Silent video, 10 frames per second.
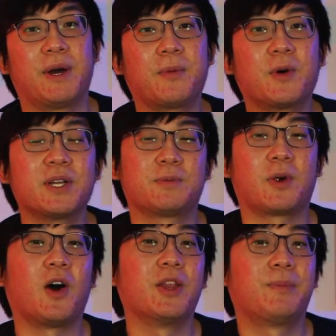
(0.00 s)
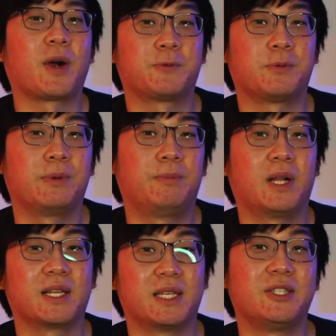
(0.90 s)
Motherboard is where all the parts will be
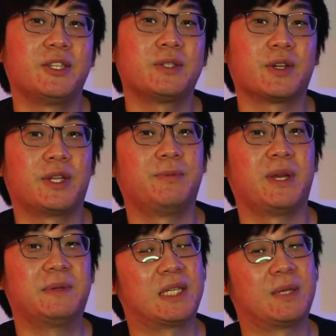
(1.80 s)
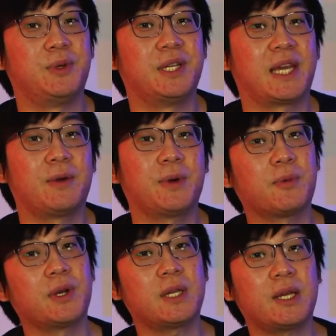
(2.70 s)
plugged into, so they'll be able to communicate with
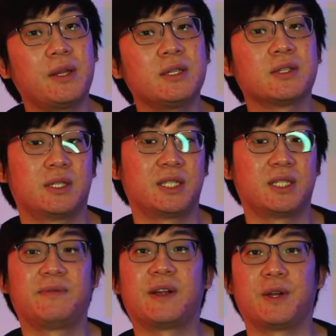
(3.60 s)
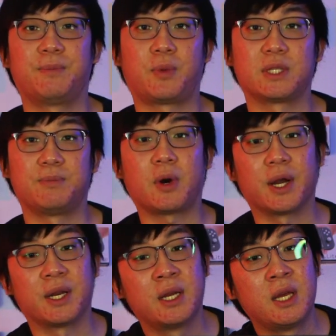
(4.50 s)
one another. So this is a very important
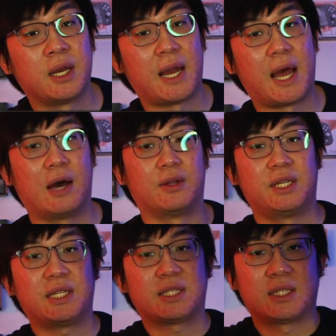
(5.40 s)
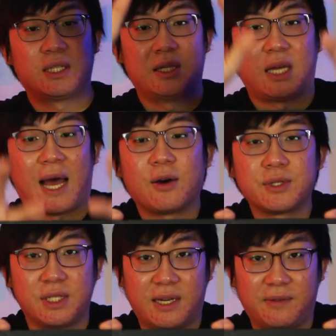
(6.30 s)
part. Now this
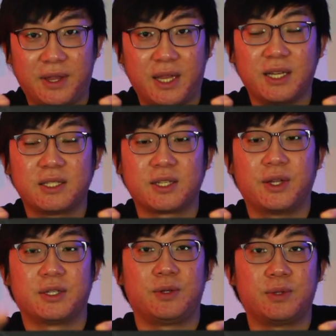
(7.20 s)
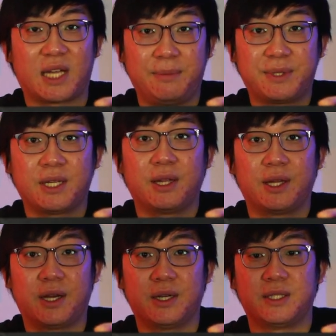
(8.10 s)
houses everything, so there's two types.
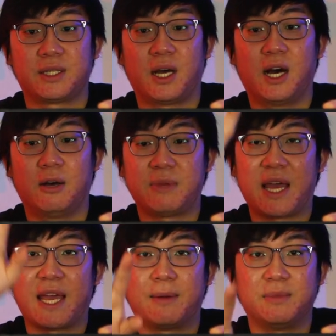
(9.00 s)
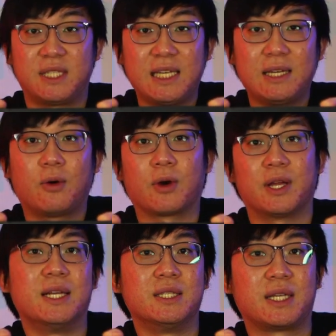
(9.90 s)
There's AMD or
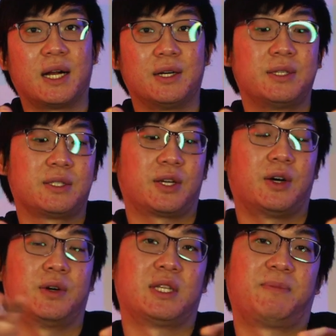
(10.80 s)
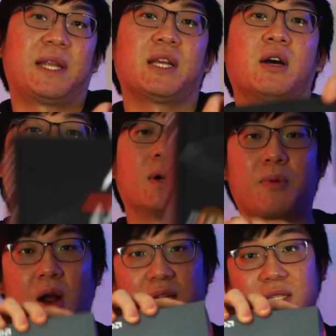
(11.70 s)
Intel. So depending on what
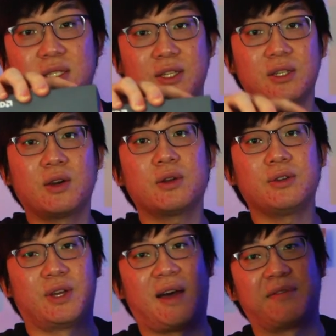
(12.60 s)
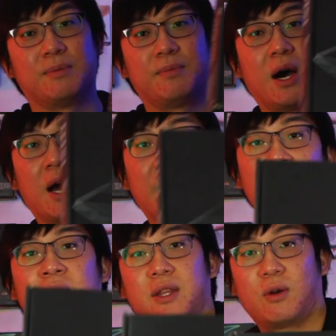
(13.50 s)
processor you go to, you have to buy
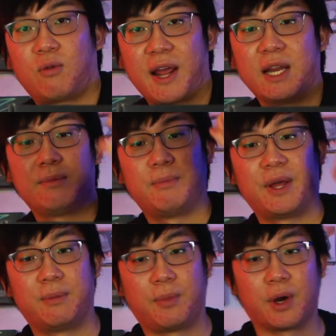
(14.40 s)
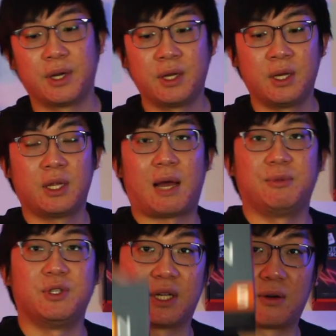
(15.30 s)
the right motherboard. I'm
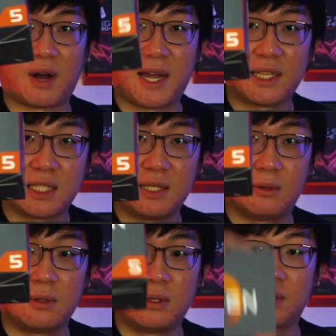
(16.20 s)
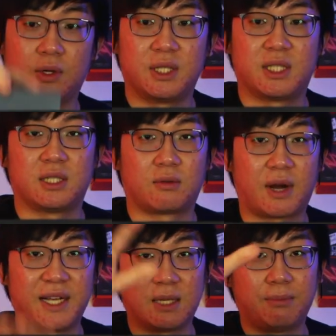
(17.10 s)
using a Ryzen, so this is a
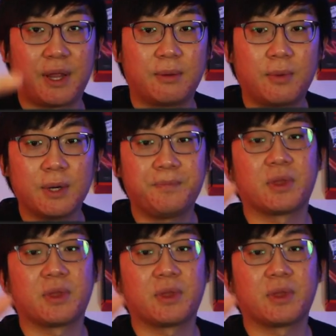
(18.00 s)
Ryzen motherboard.